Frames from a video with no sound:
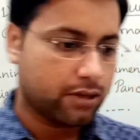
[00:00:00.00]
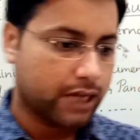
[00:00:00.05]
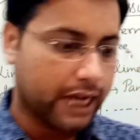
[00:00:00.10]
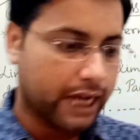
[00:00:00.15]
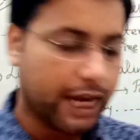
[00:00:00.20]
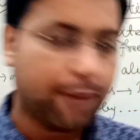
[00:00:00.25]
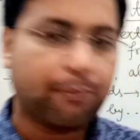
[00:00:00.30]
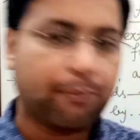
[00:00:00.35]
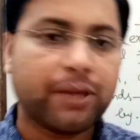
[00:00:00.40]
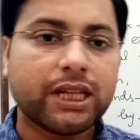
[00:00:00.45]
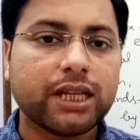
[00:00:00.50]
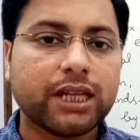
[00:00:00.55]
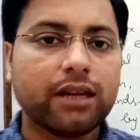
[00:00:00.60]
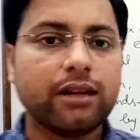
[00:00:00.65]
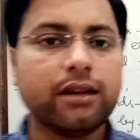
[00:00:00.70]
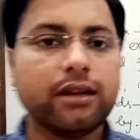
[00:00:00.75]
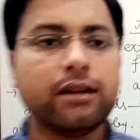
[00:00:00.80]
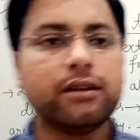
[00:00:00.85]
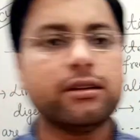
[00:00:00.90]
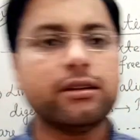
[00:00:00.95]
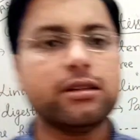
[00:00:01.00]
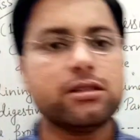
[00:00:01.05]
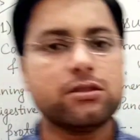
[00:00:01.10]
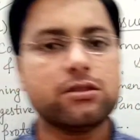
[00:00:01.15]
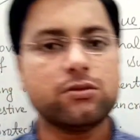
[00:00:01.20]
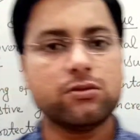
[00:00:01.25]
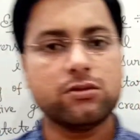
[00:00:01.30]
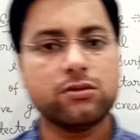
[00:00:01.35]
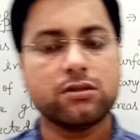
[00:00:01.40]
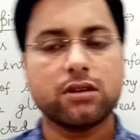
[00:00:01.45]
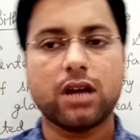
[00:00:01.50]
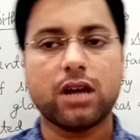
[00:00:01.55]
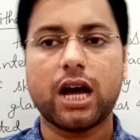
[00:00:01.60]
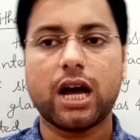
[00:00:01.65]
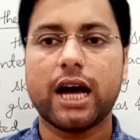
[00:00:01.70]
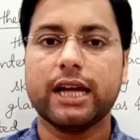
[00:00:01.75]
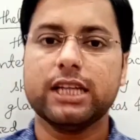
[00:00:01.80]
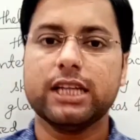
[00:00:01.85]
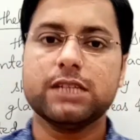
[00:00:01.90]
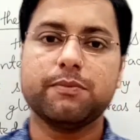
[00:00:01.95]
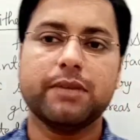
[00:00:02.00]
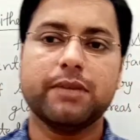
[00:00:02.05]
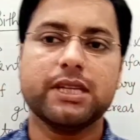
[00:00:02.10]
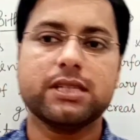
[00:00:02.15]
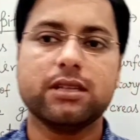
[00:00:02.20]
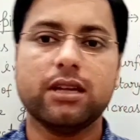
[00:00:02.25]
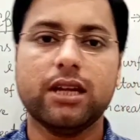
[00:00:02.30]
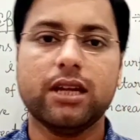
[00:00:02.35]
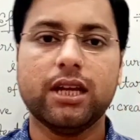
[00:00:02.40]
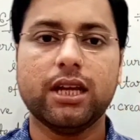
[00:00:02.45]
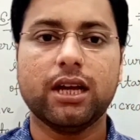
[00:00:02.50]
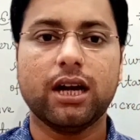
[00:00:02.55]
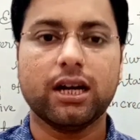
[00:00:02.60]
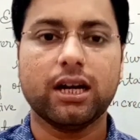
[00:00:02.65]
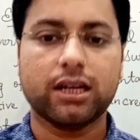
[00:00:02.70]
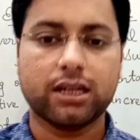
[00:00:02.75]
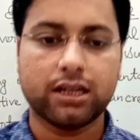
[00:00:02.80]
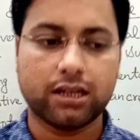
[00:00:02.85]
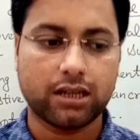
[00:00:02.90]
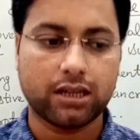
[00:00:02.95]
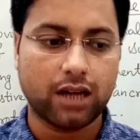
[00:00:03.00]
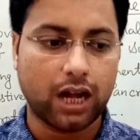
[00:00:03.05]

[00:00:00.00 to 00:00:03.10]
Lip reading: Epithelial tissues are especially occur